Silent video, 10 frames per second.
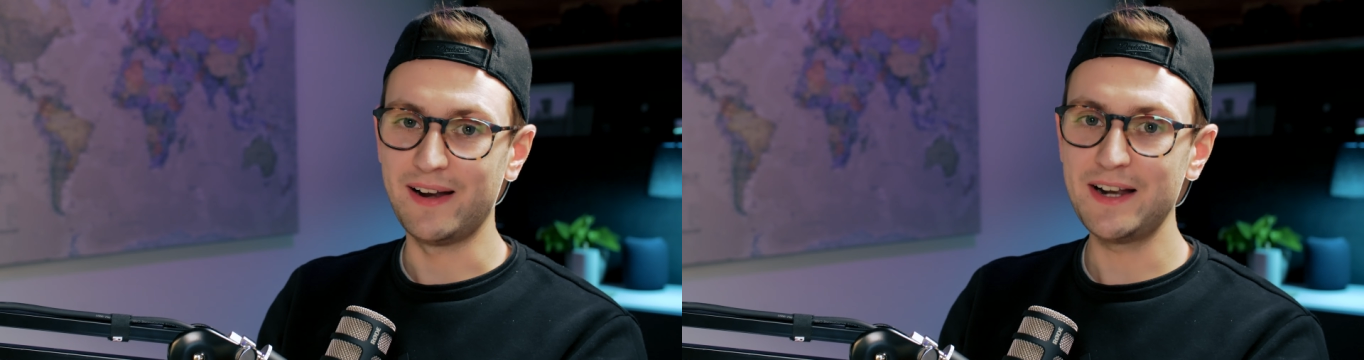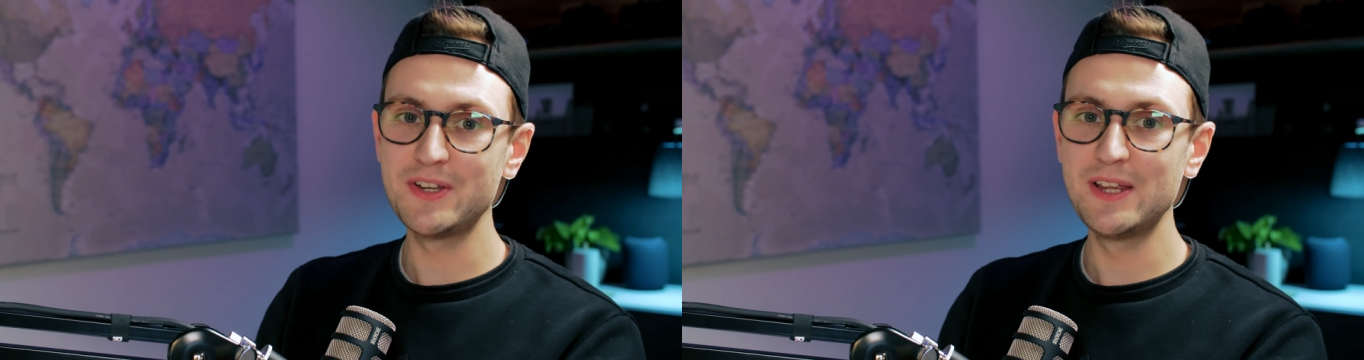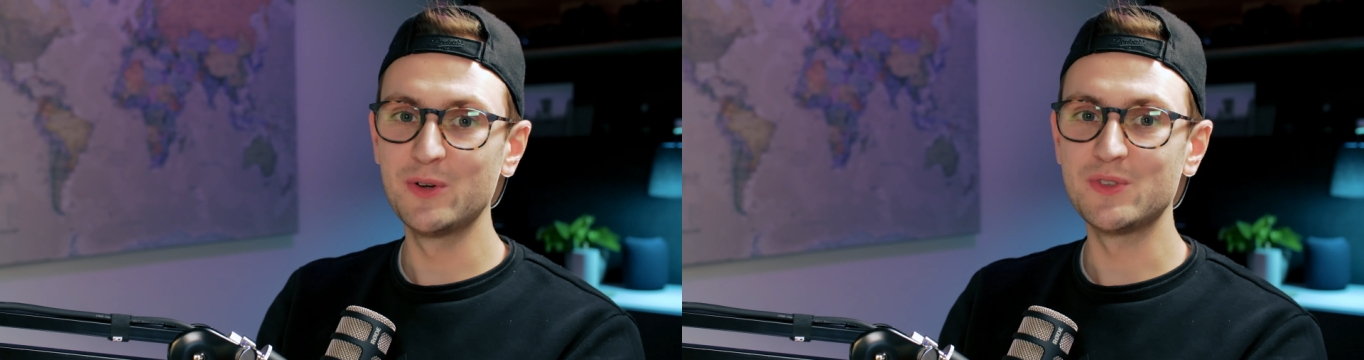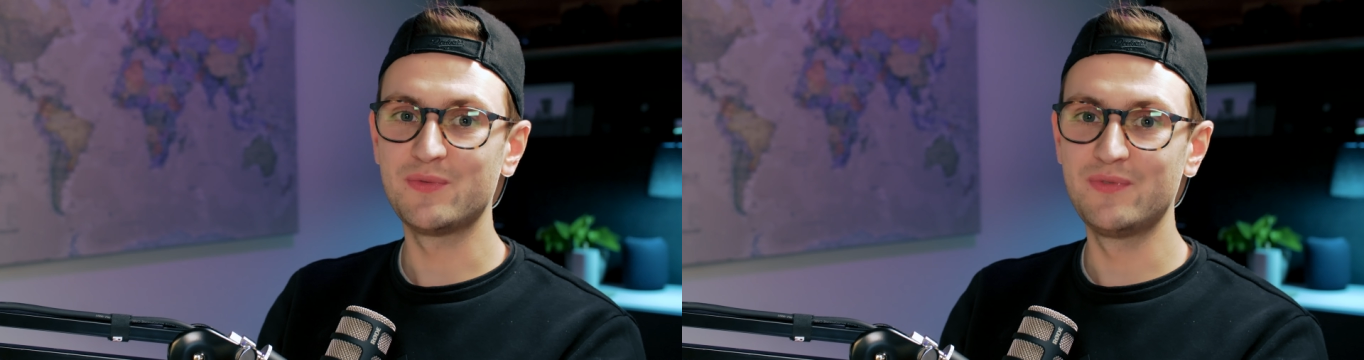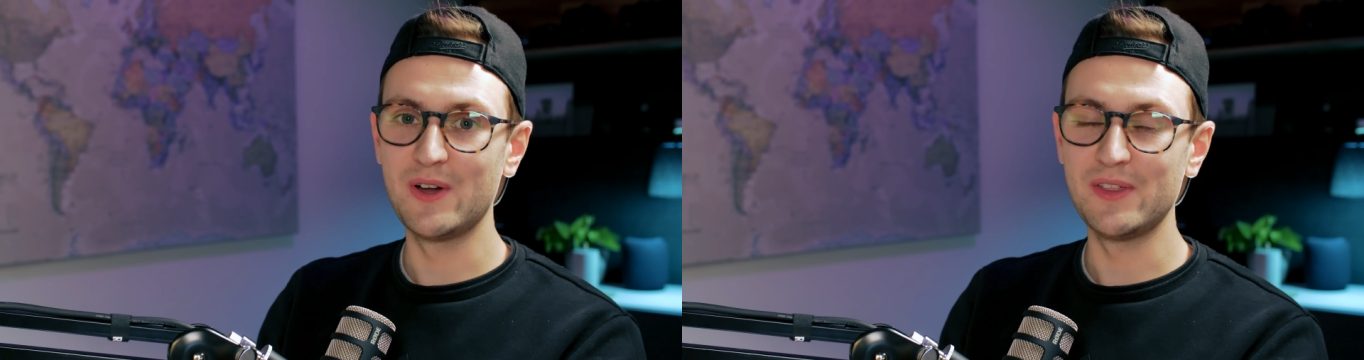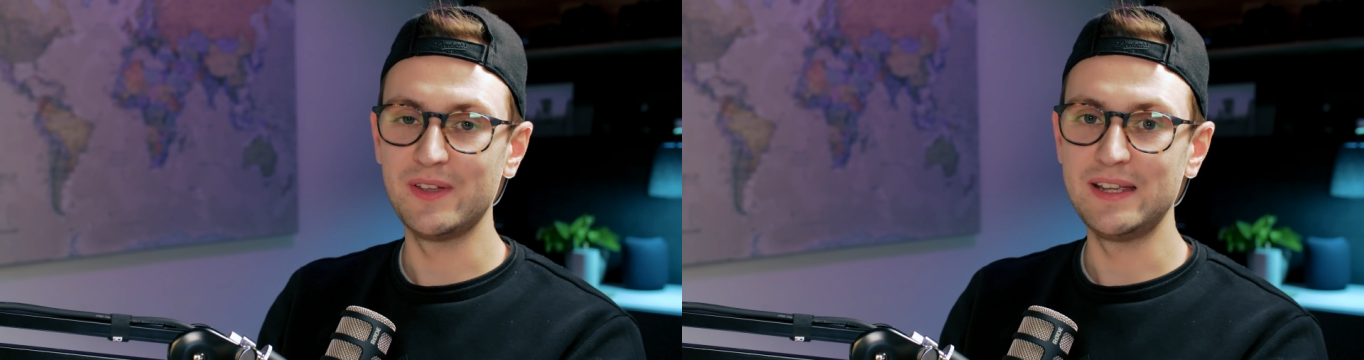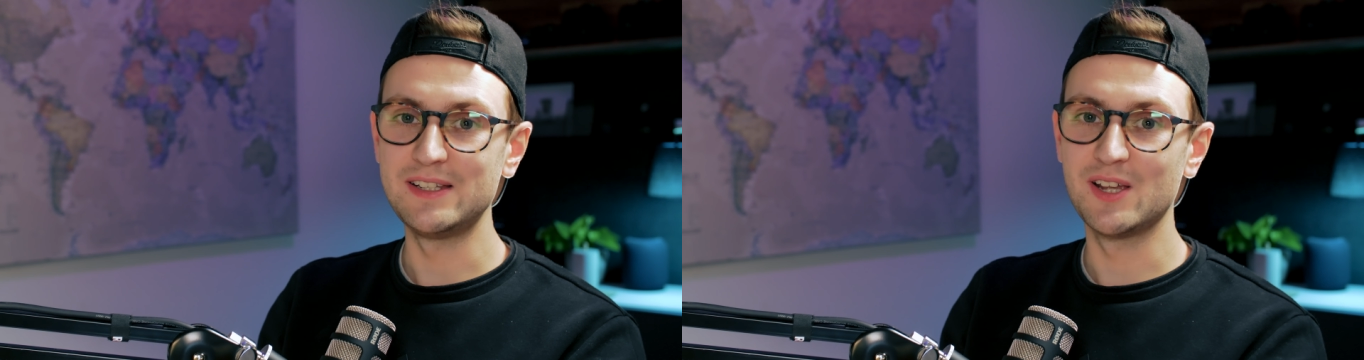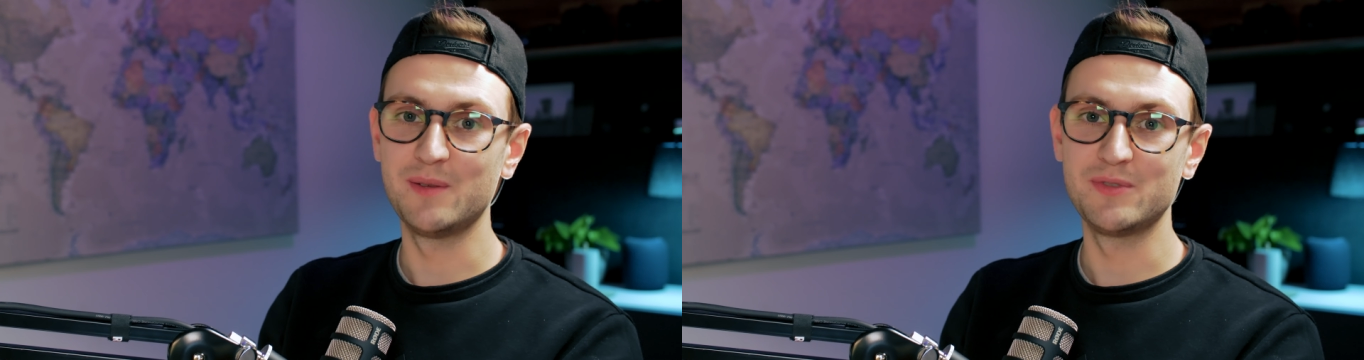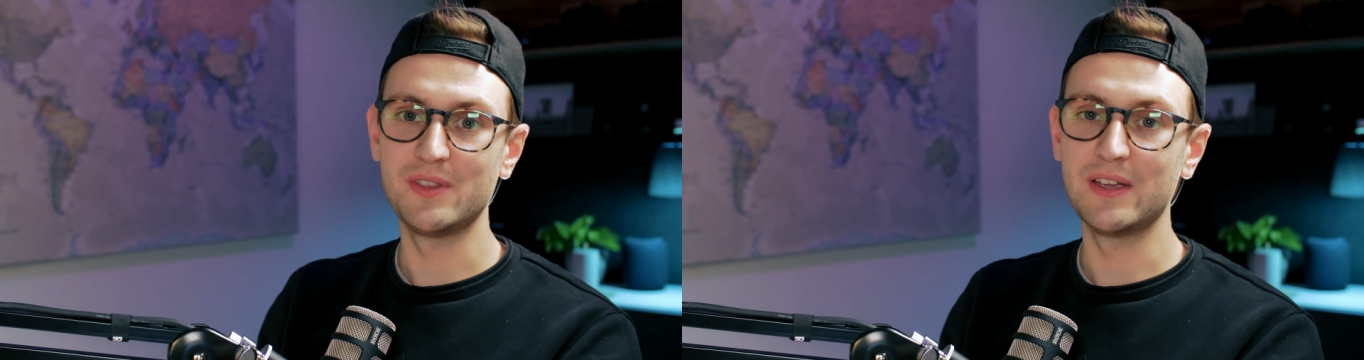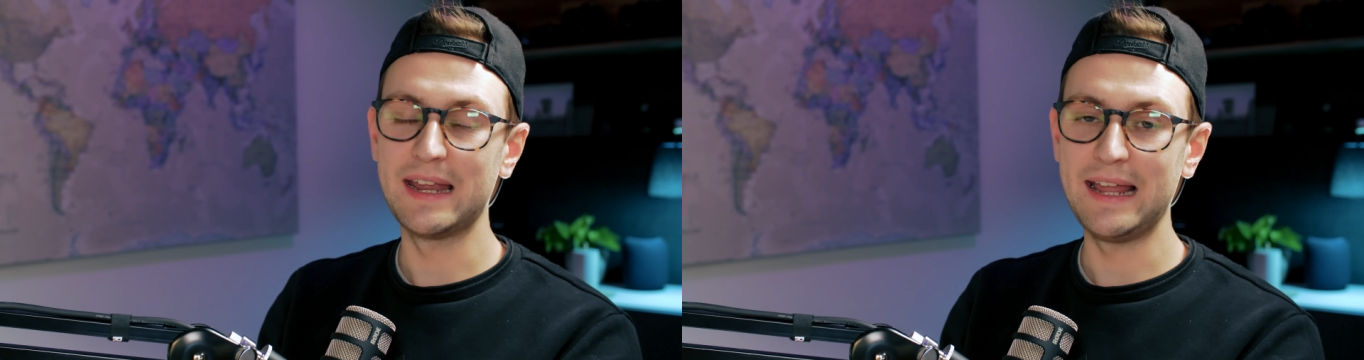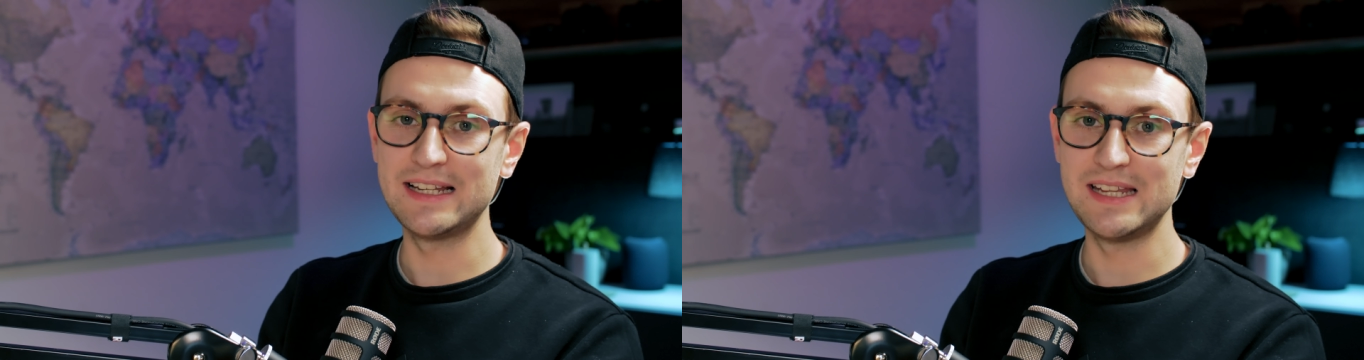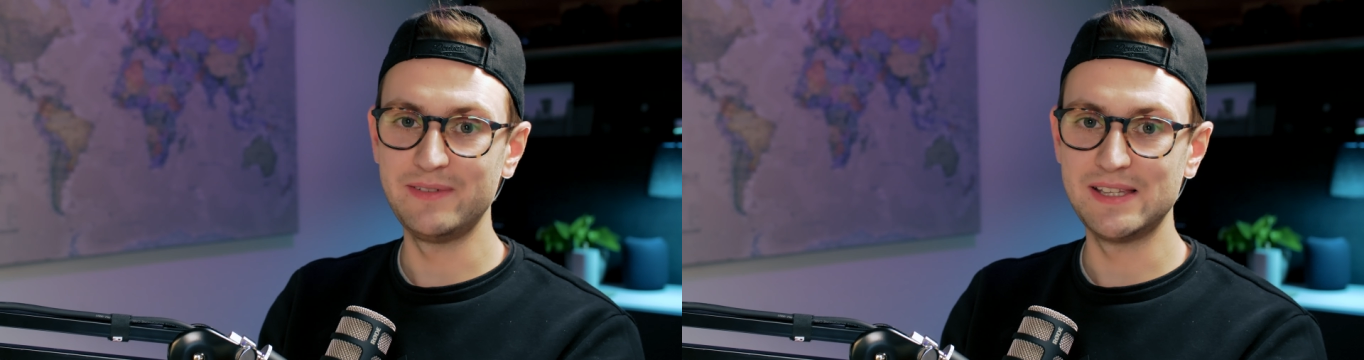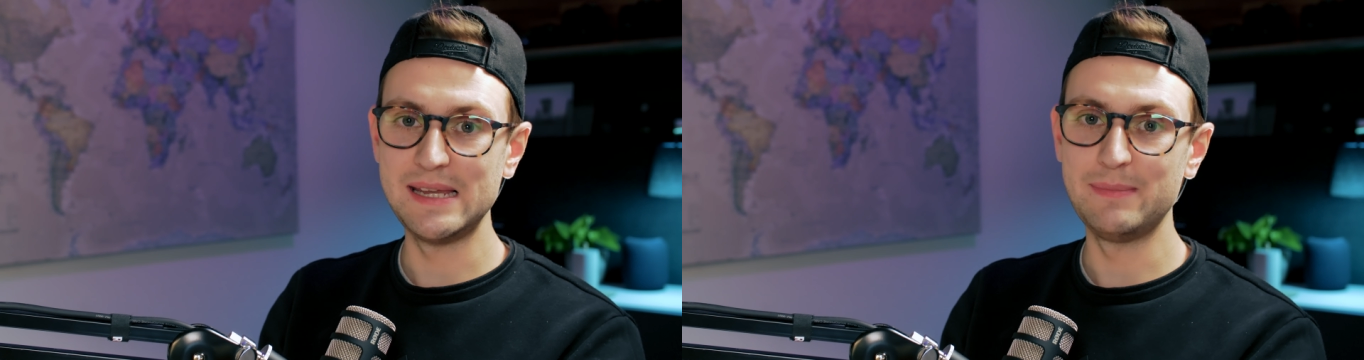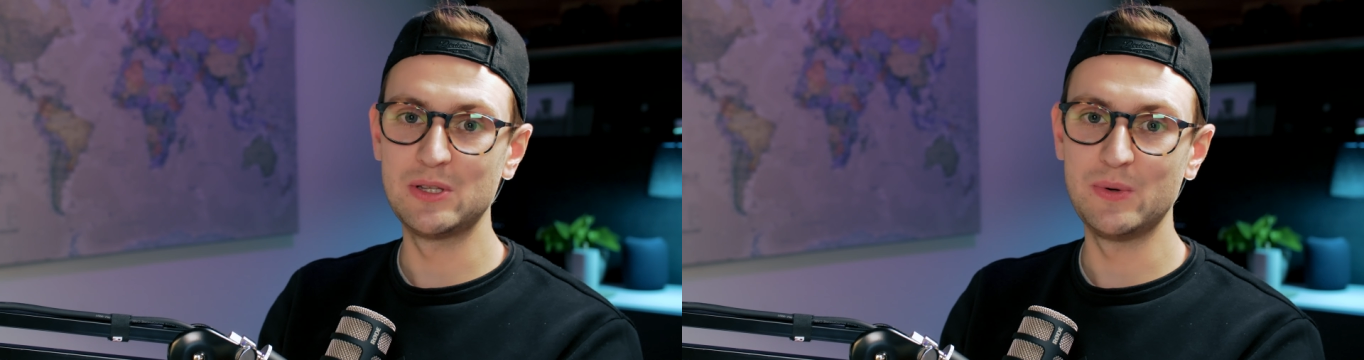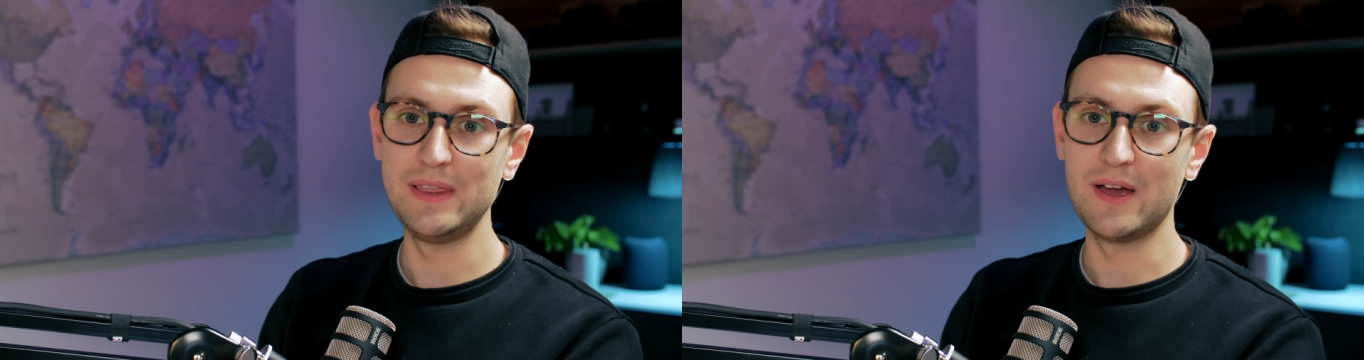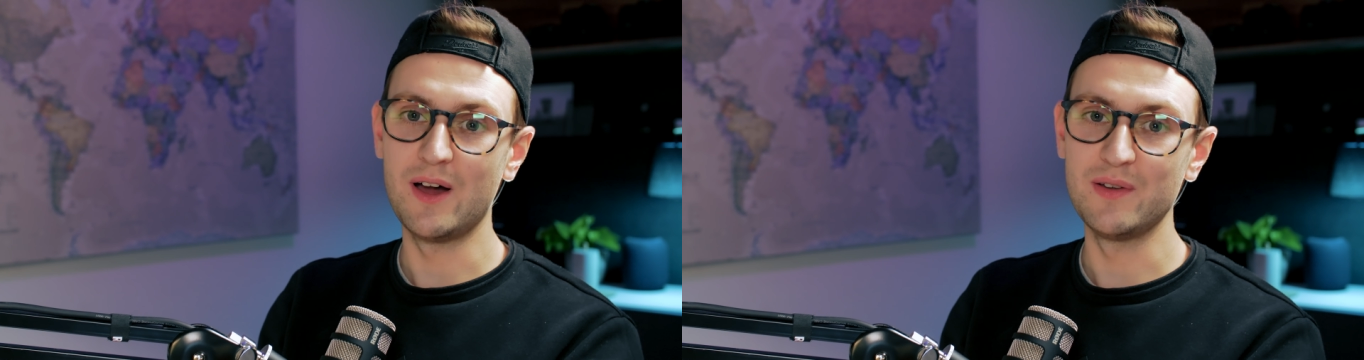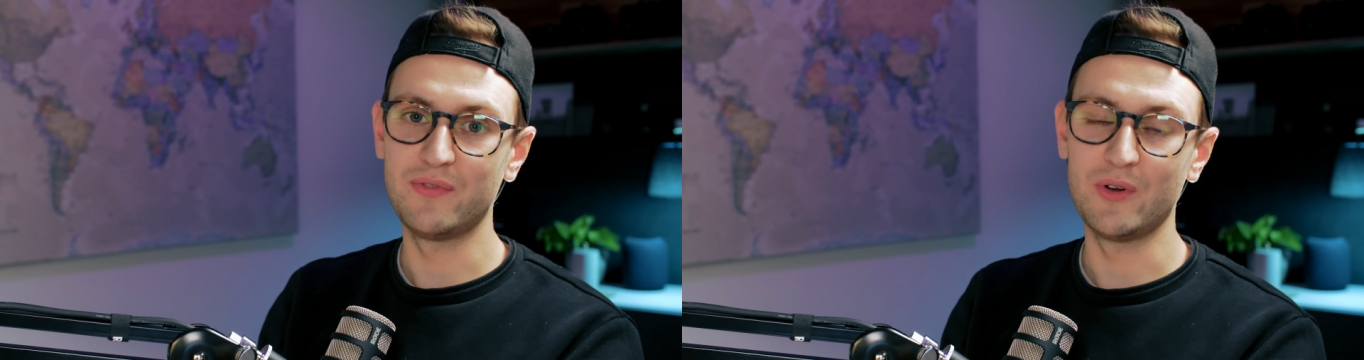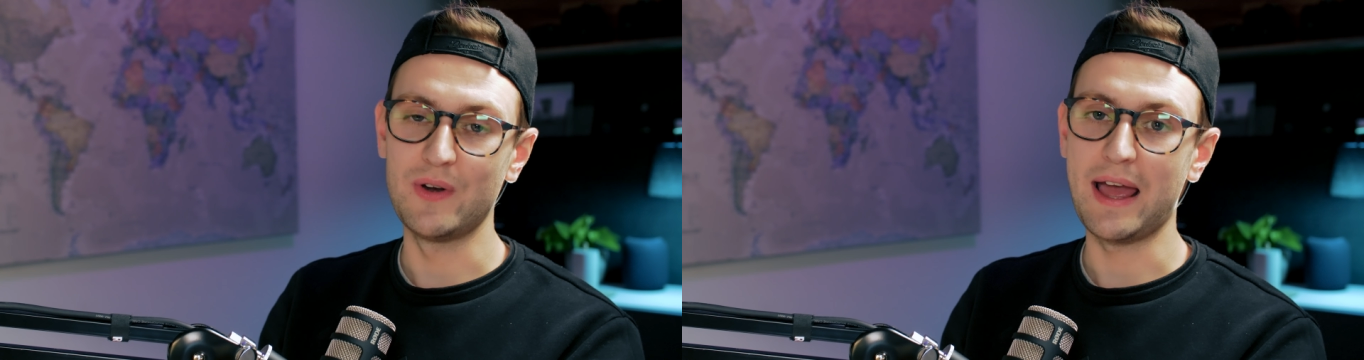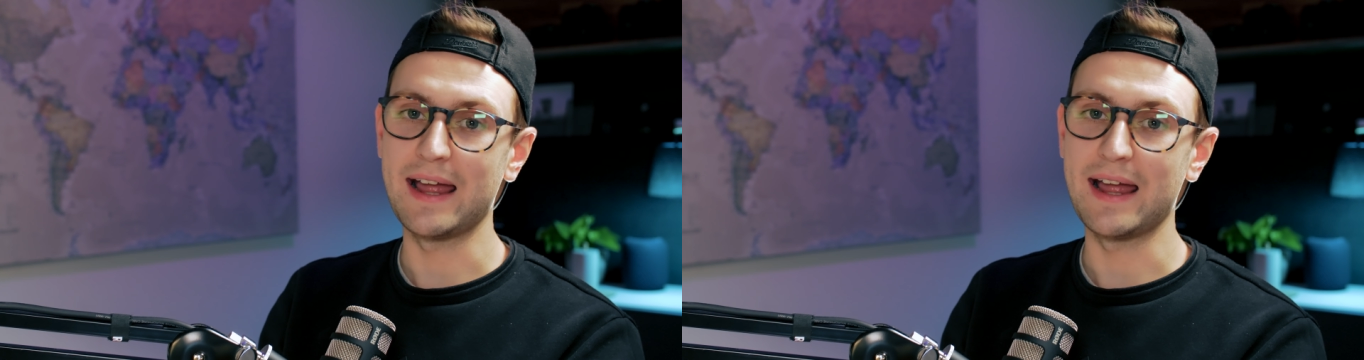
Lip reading: It actually goes further in terms of the connectivity between the iPhone